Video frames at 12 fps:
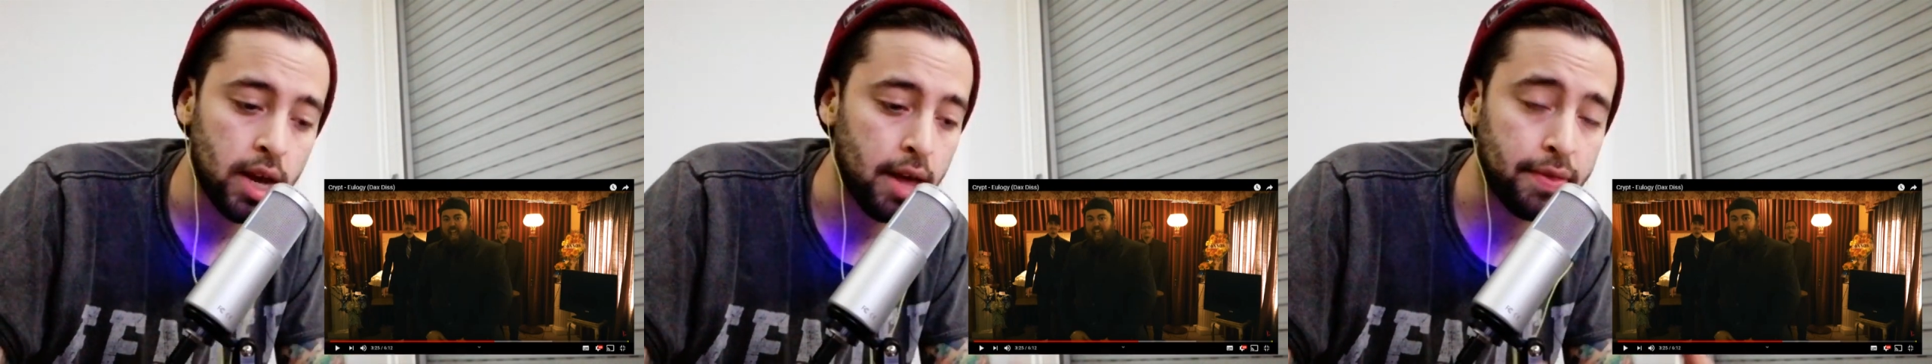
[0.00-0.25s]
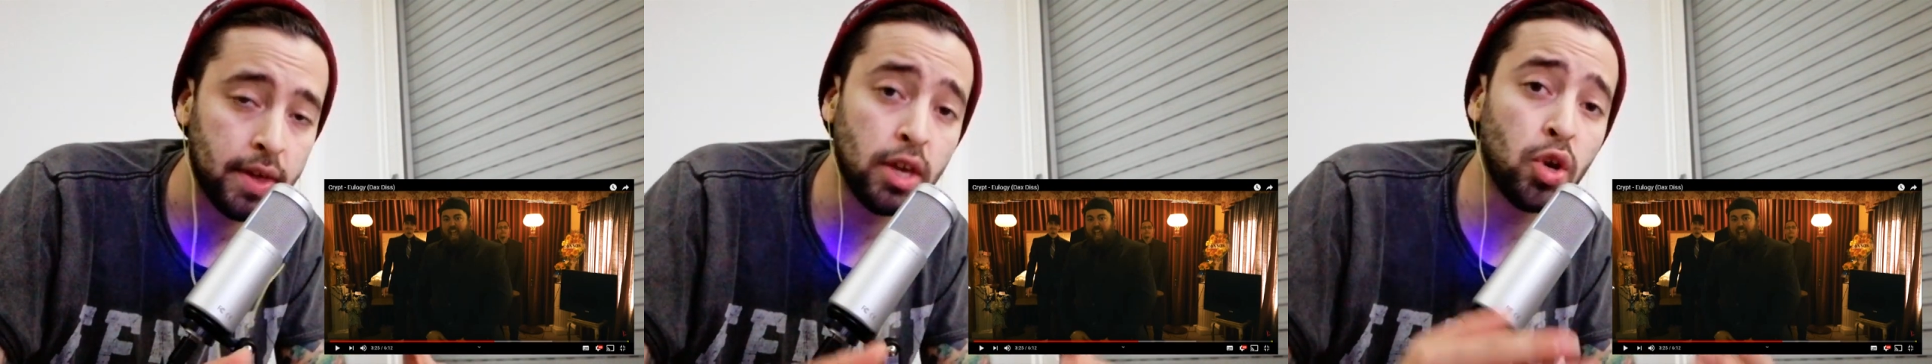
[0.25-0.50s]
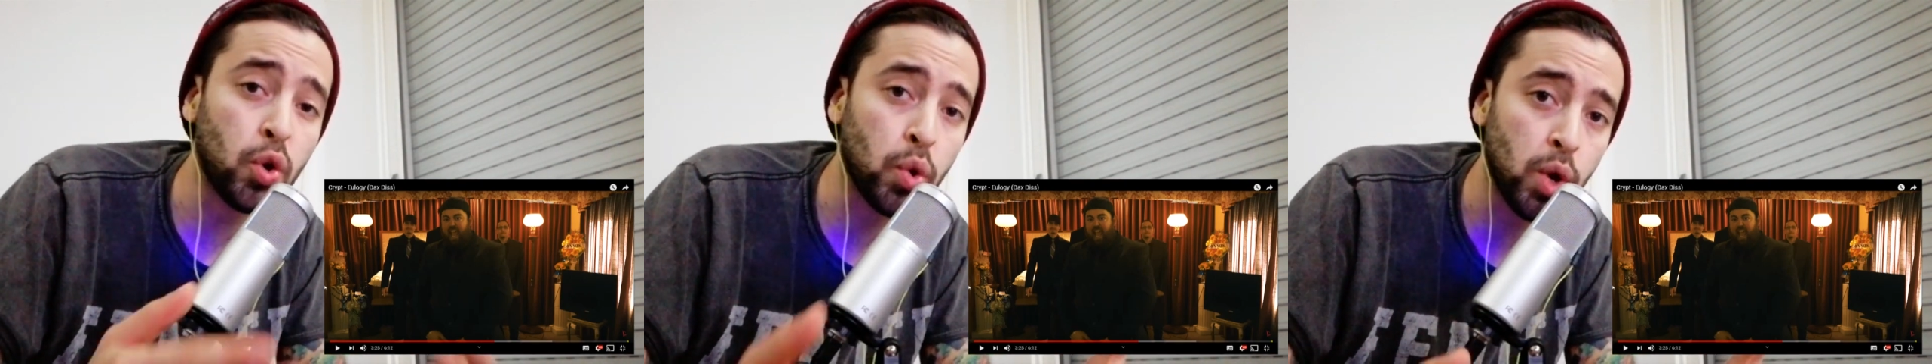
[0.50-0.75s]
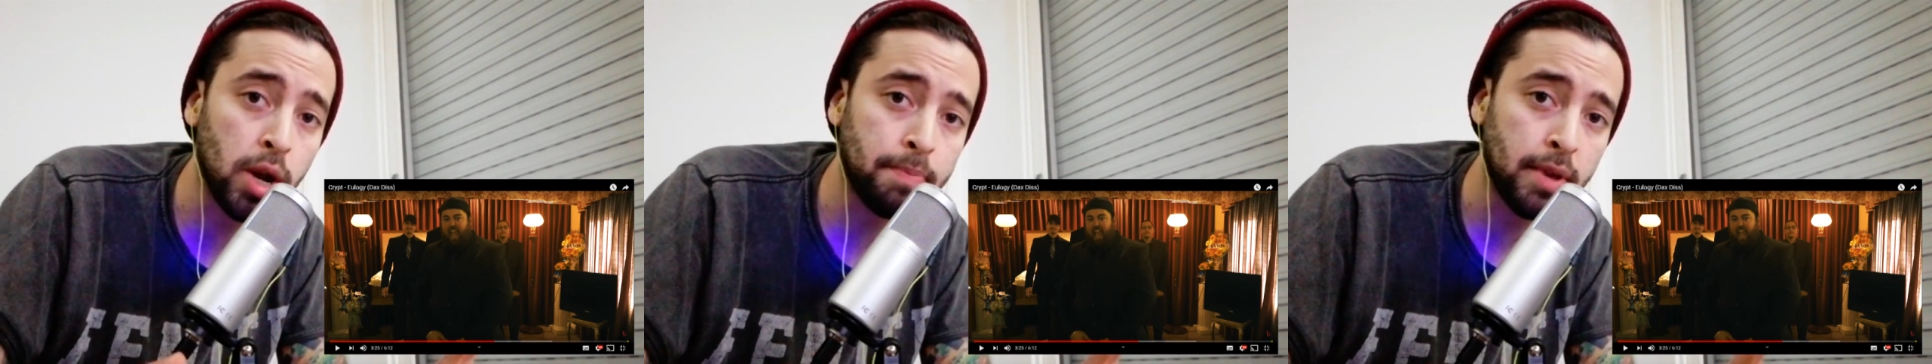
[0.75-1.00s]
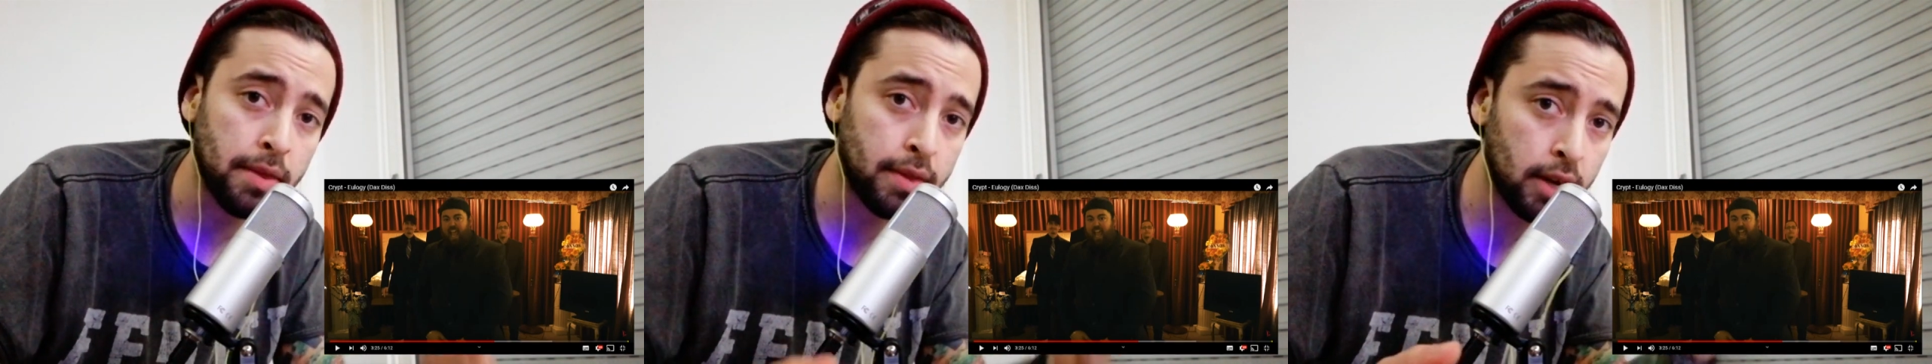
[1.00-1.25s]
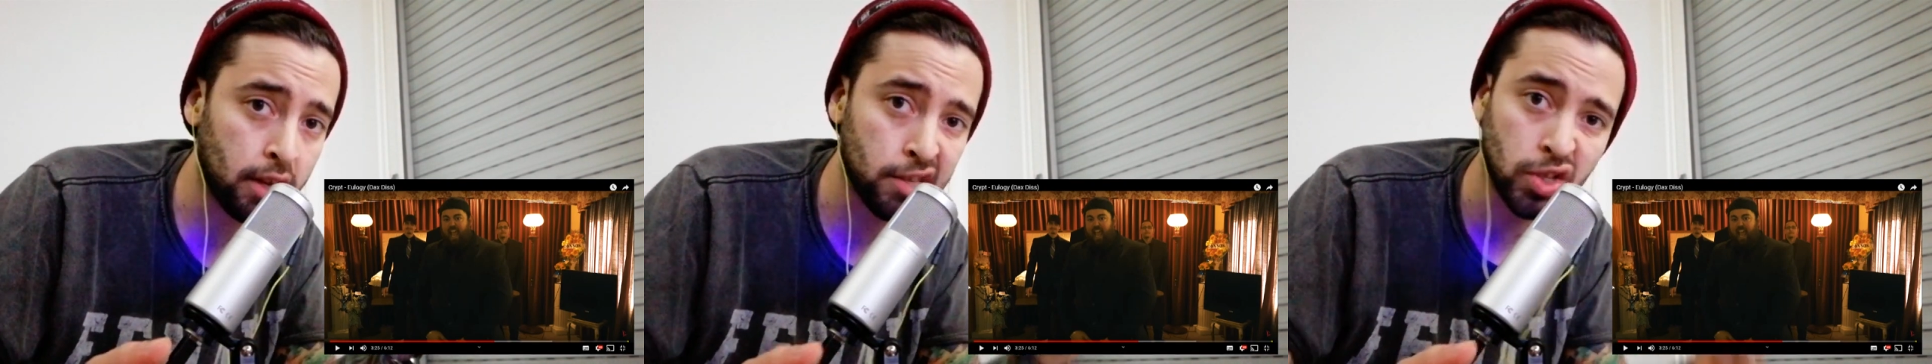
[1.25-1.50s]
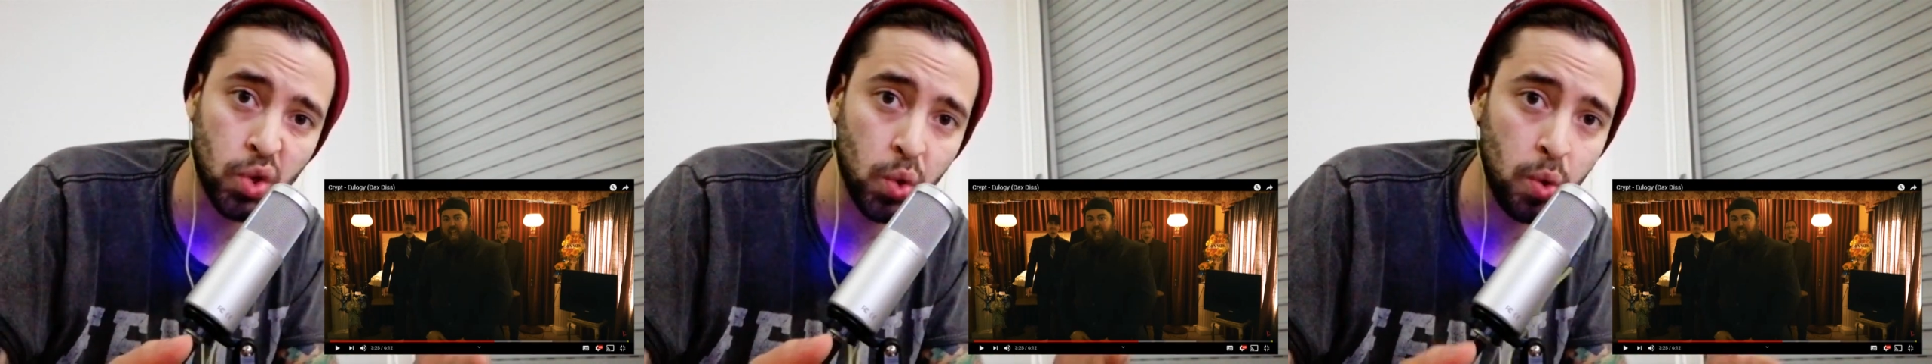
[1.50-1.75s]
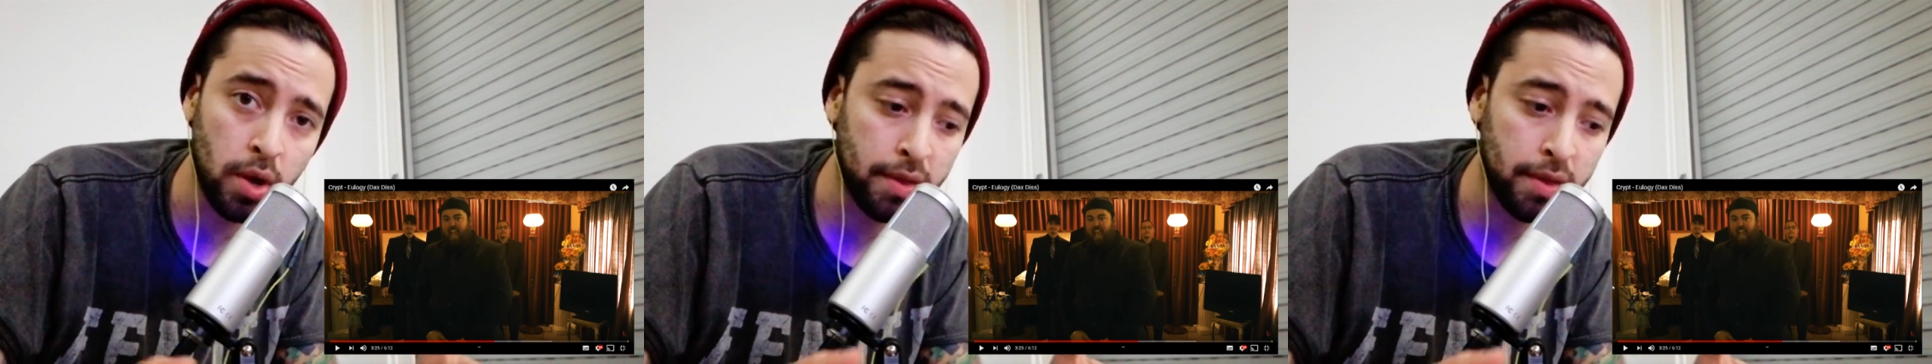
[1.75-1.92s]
And thank you, Crypt. And thank you, Scru.